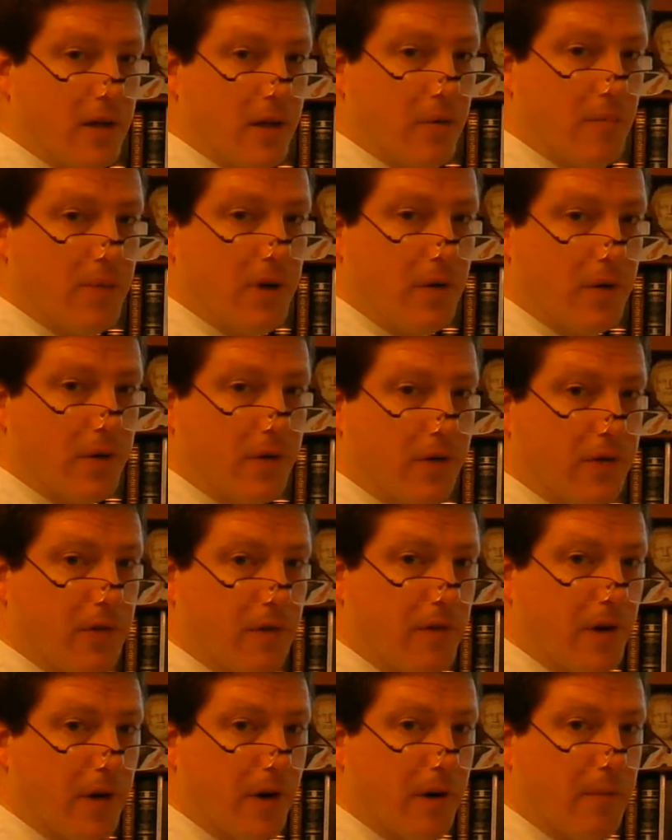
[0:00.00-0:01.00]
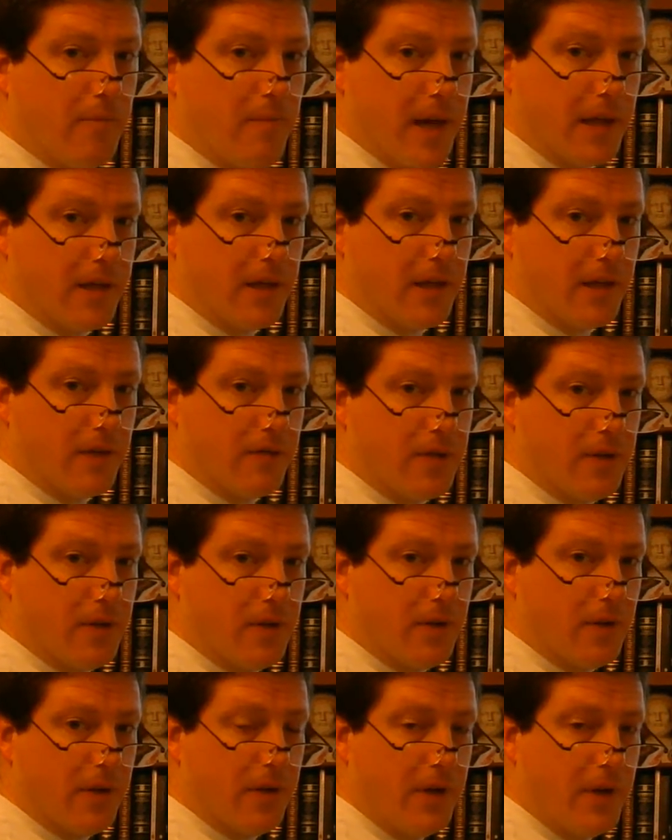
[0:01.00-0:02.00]
components of our magnetic
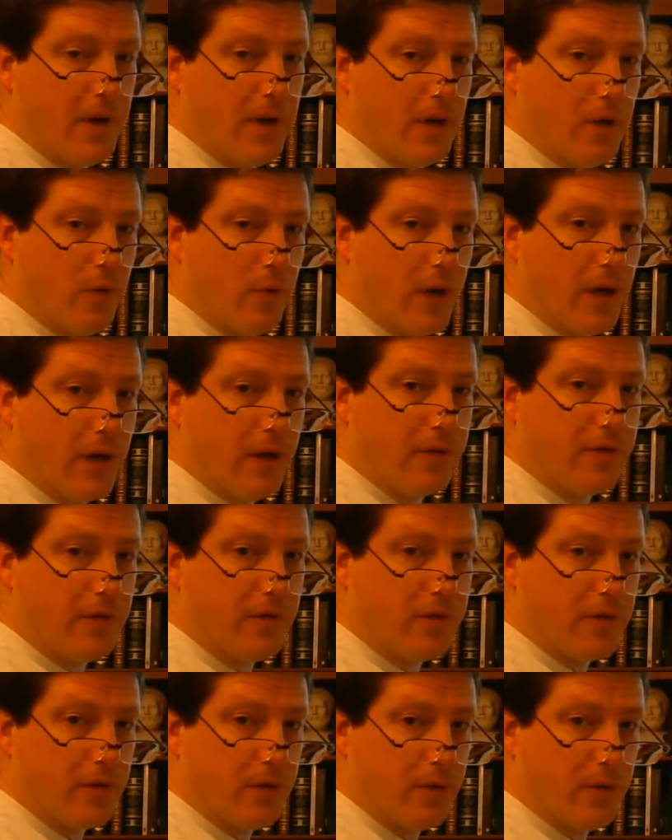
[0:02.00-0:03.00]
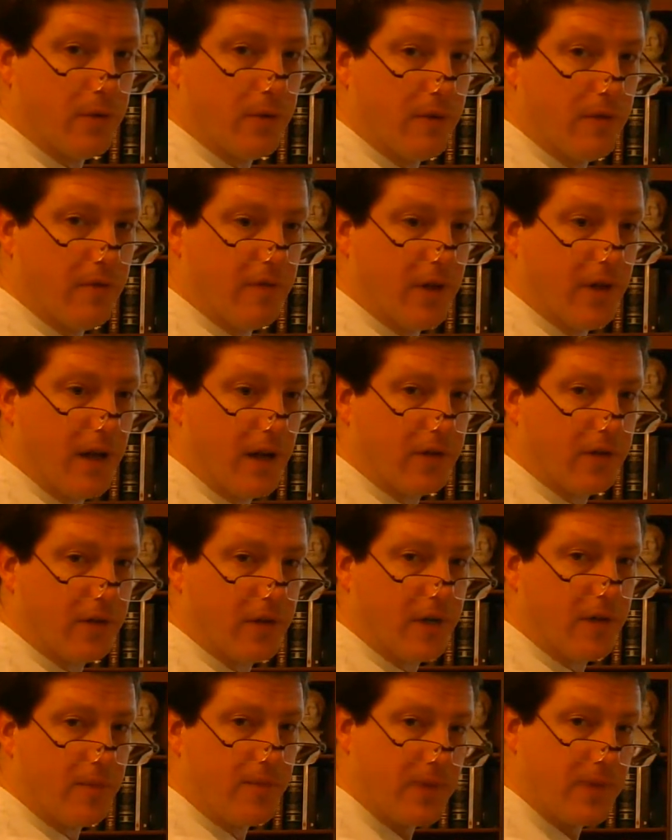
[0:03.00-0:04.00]
field relative to the velocity.
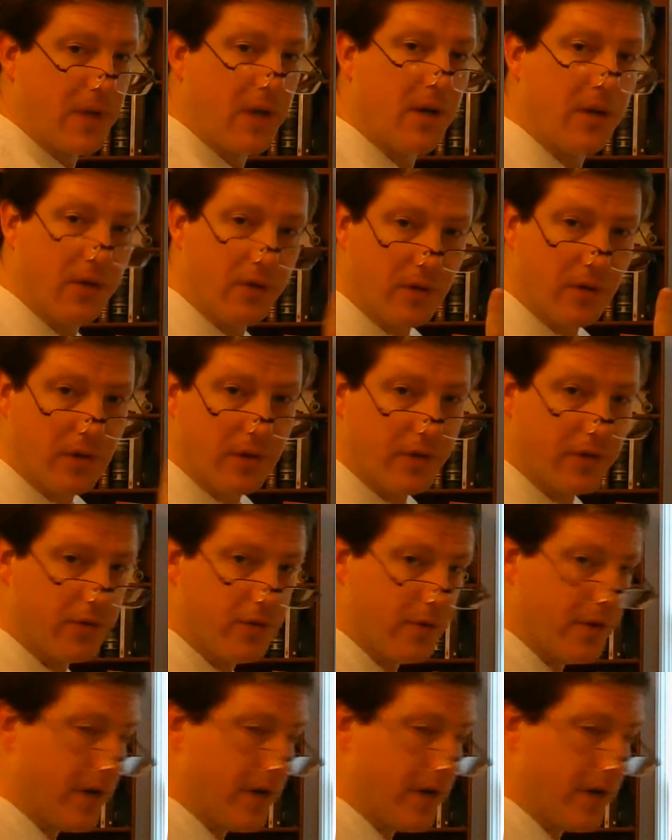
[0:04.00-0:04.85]
So let's do